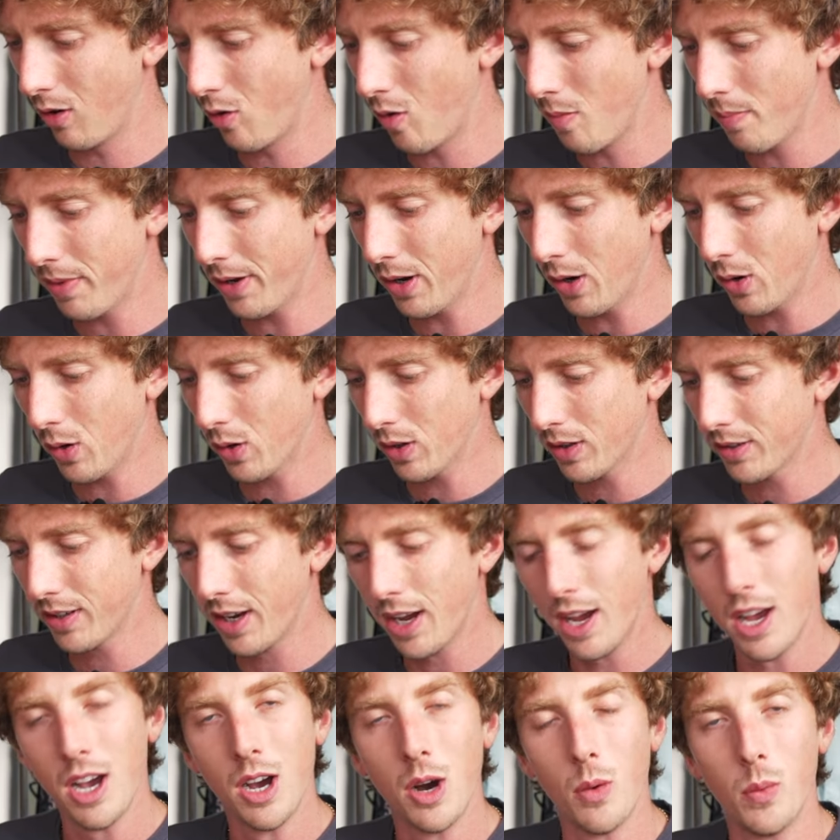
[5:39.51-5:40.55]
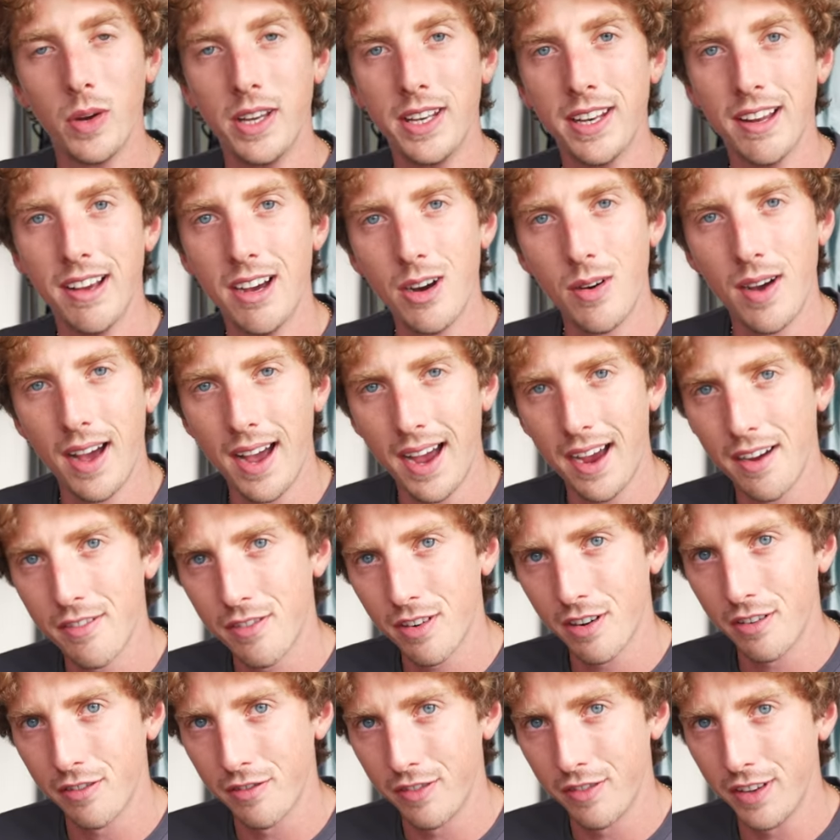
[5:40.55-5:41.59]
lo and behold, we now have
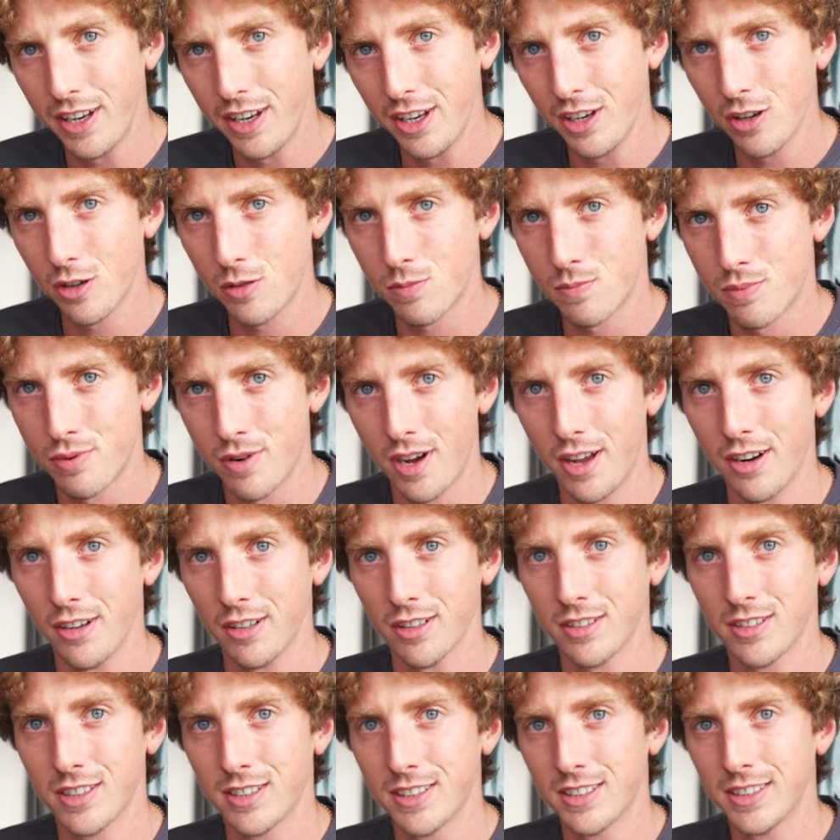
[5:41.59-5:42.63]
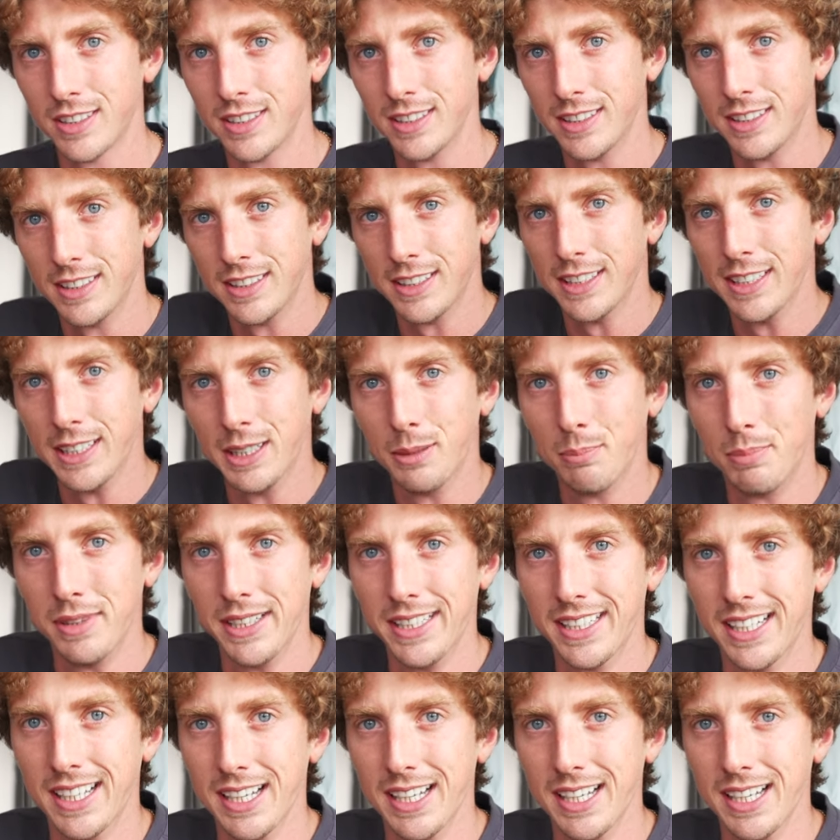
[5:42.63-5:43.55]
our video products. Play the